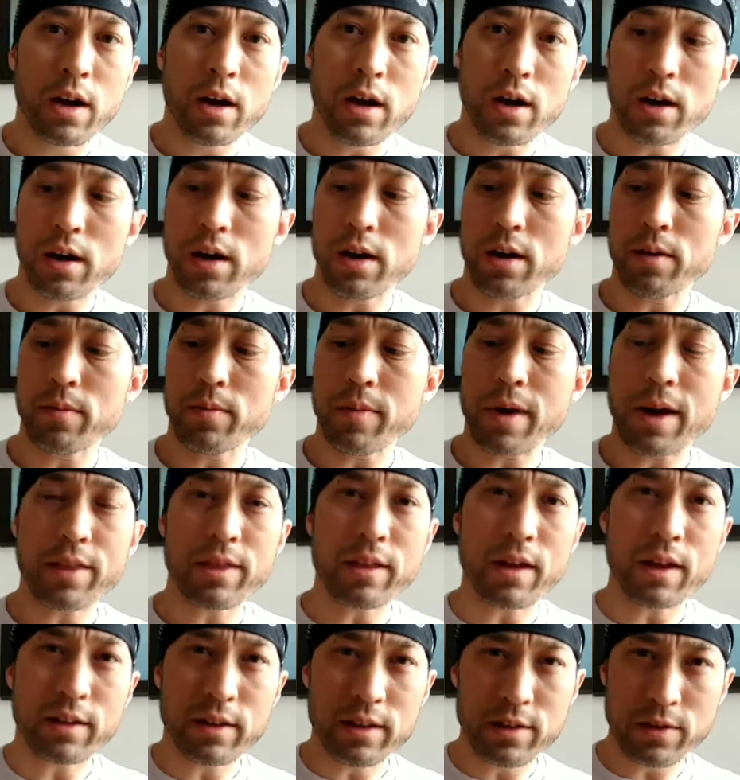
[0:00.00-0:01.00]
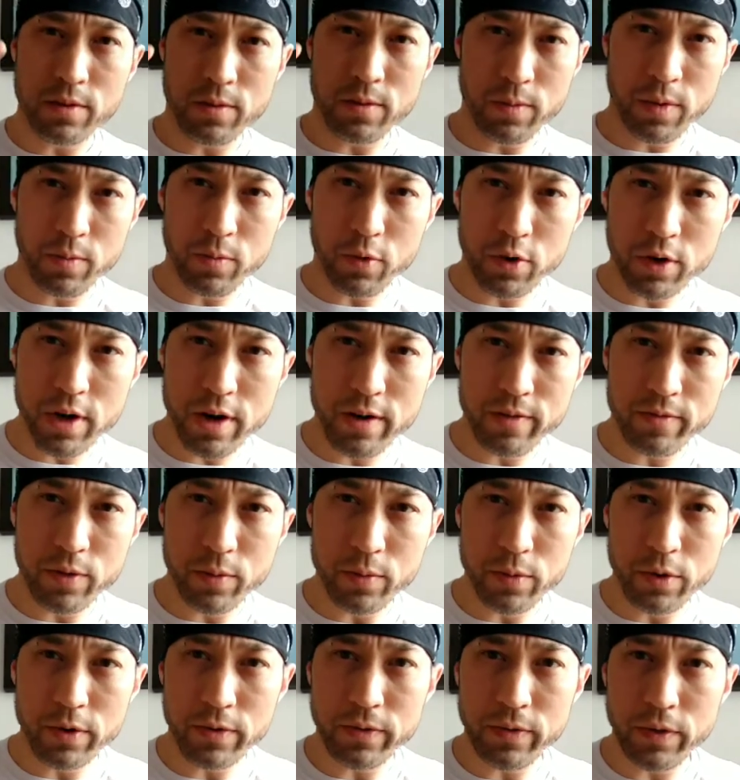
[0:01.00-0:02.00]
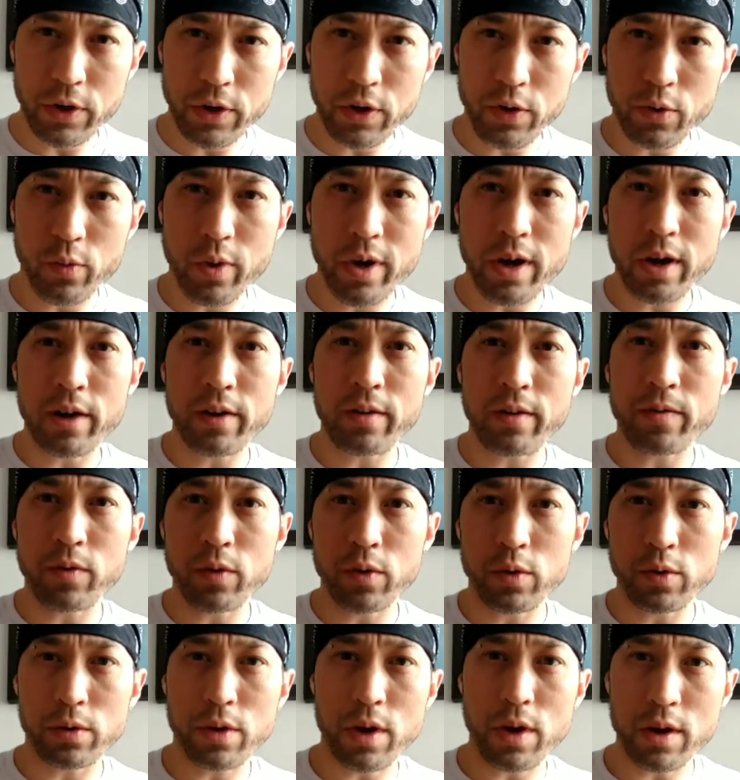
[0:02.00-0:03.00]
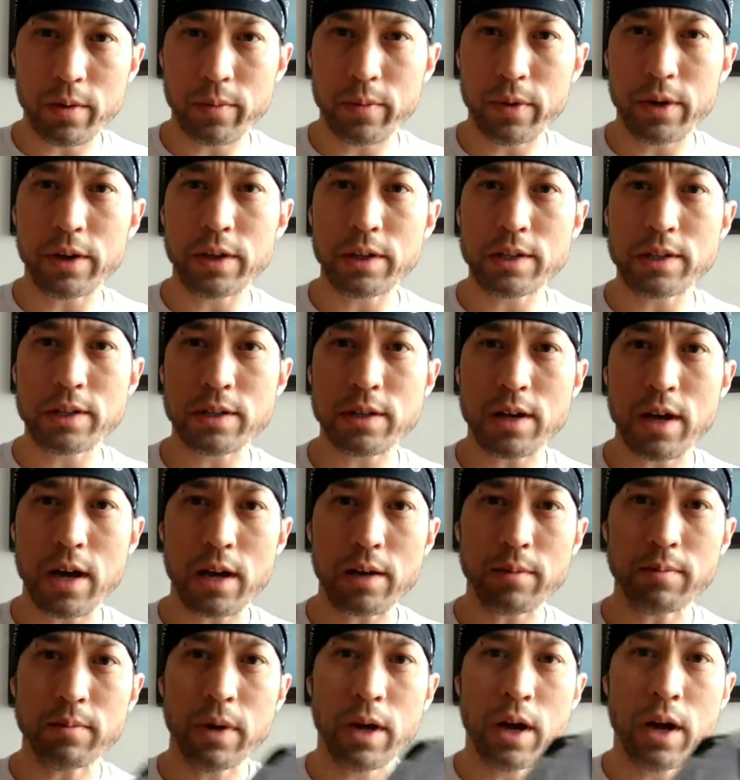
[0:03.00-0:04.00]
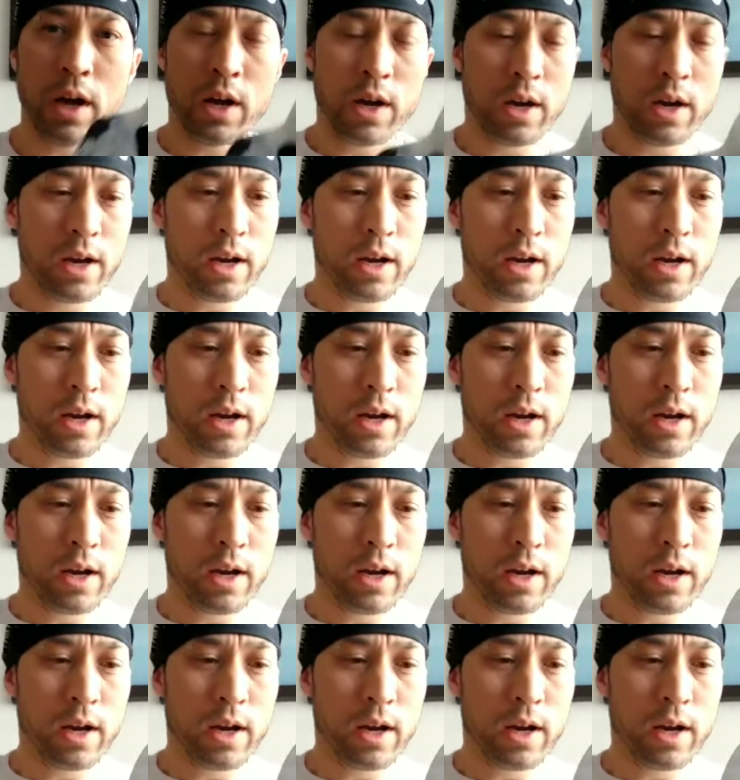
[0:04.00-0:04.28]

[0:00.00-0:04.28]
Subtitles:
I thought this would be more comfortable if you're going to wear it for long periods of time.